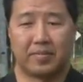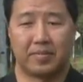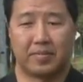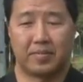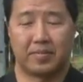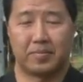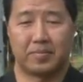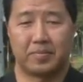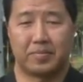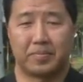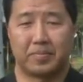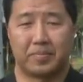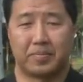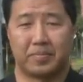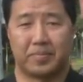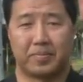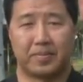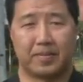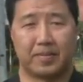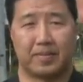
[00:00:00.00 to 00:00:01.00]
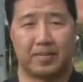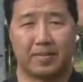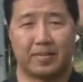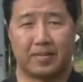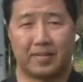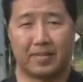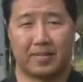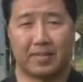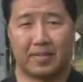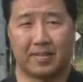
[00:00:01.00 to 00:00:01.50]

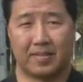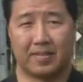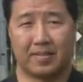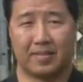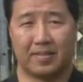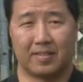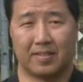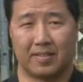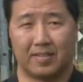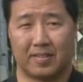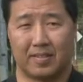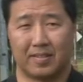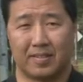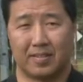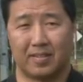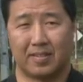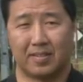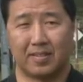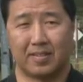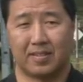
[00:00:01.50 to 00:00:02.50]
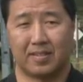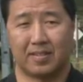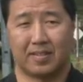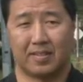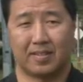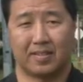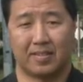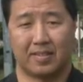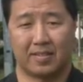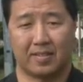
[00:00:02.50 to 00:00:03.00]

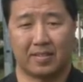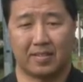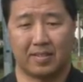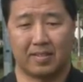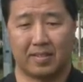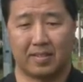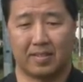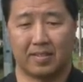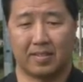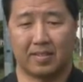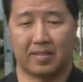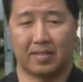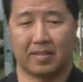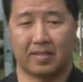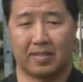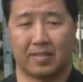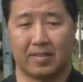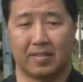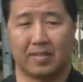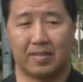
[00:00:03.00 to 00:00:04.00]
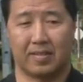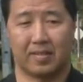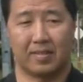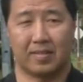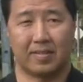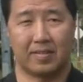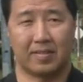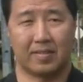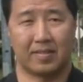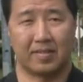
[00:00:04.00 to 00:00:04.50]

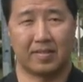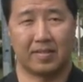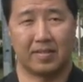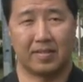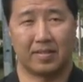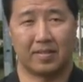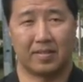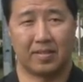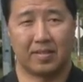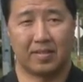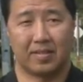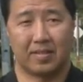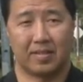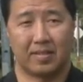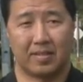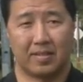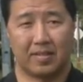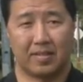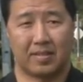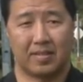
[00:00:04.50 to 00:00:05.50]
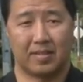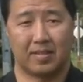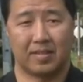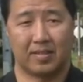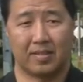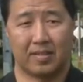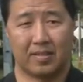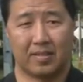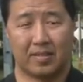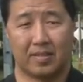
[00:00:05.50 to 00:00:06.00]

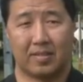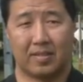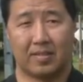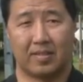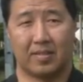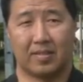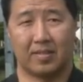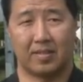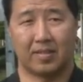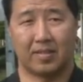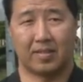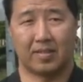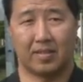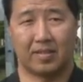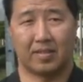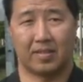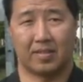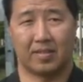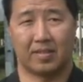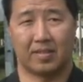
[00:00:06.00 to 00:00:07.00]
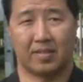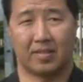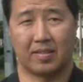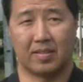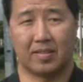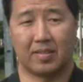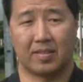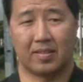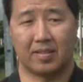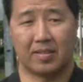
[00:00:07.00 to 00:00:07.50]

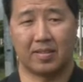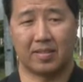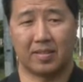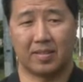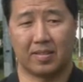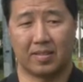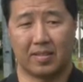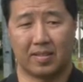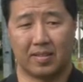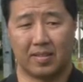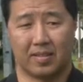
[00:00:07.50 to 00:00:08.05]
[no speech]